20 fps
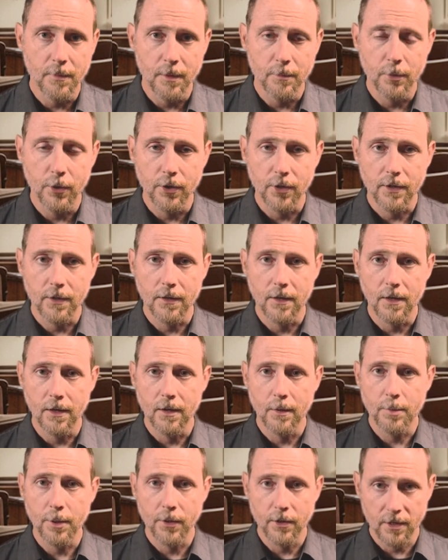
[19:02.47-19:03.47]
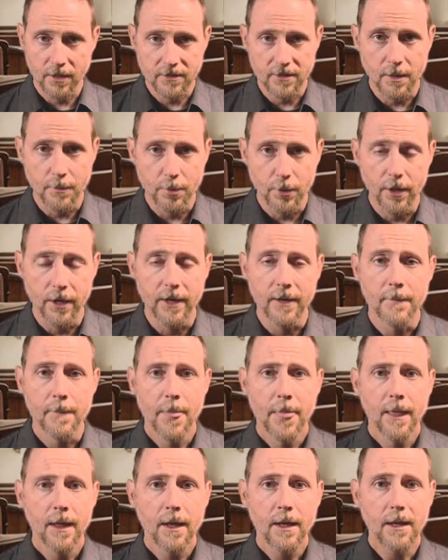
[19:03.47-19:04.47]
in my book, uh, Paradox at Play,
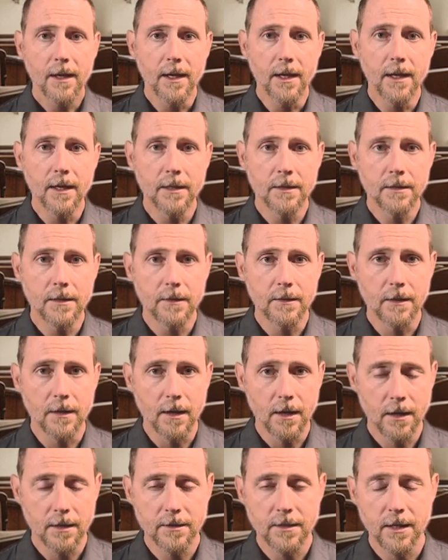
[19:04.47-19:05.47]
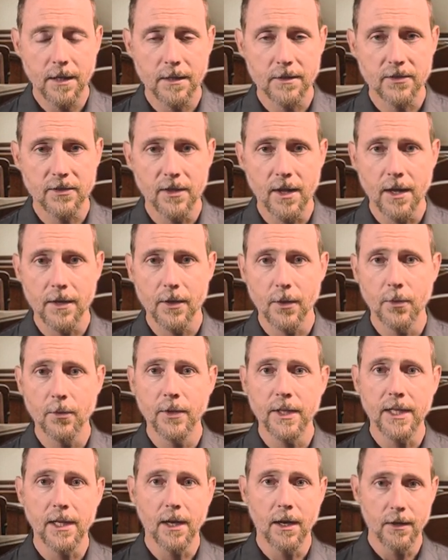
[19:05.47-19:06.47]
in the context not
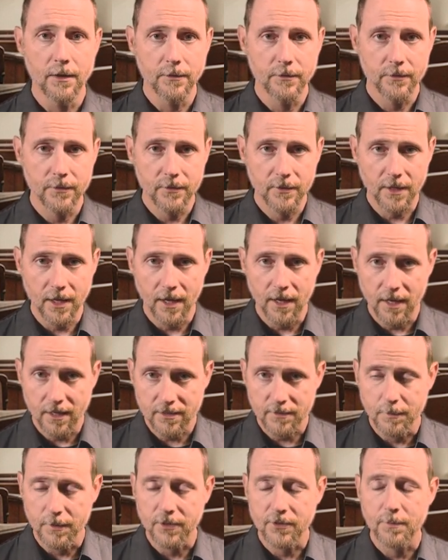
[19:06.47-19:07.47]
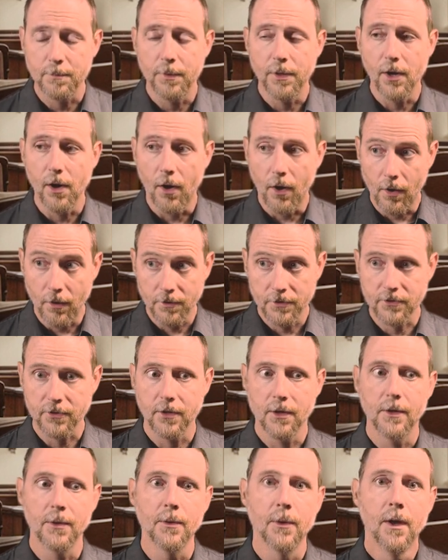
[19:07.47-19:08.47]
only of chiasmus, but
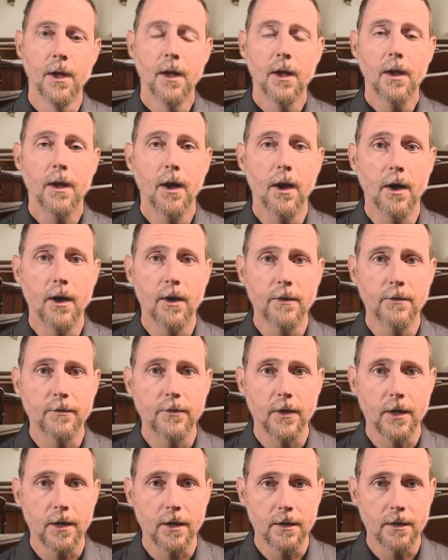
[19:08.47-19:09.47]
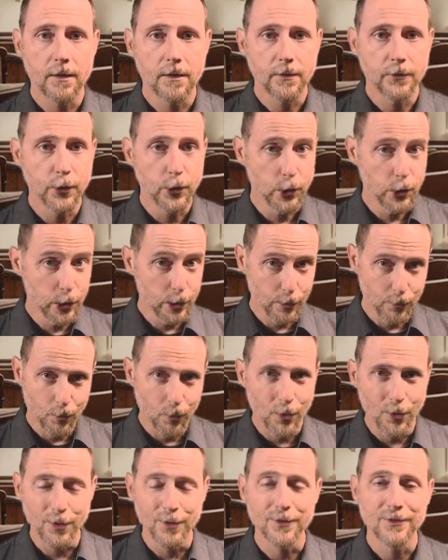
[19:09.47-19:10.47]
also of uh, the little
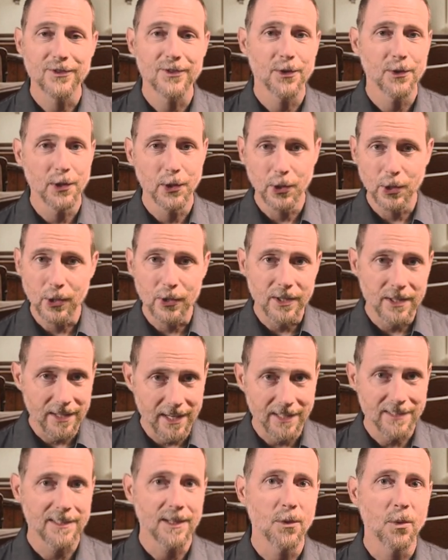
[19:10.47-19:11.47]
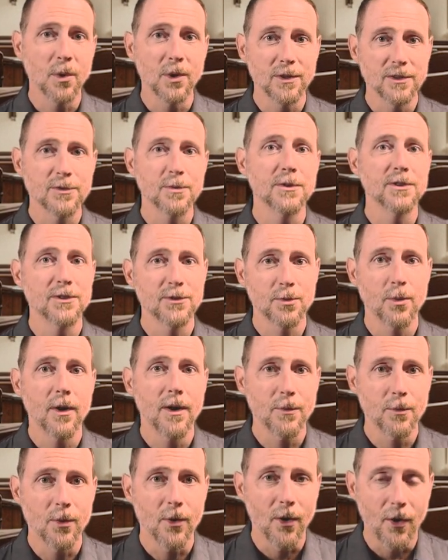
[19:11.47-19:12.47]
words, so the little connecting words, which is
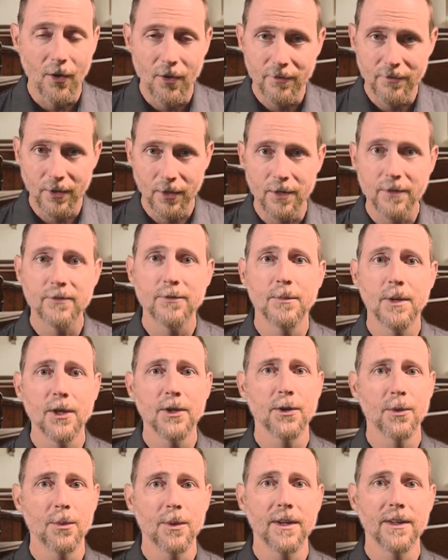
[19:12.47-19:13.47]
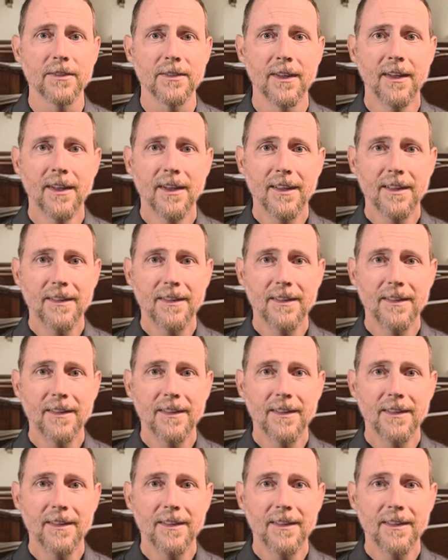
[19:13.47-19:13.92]
what we're all very familiar with,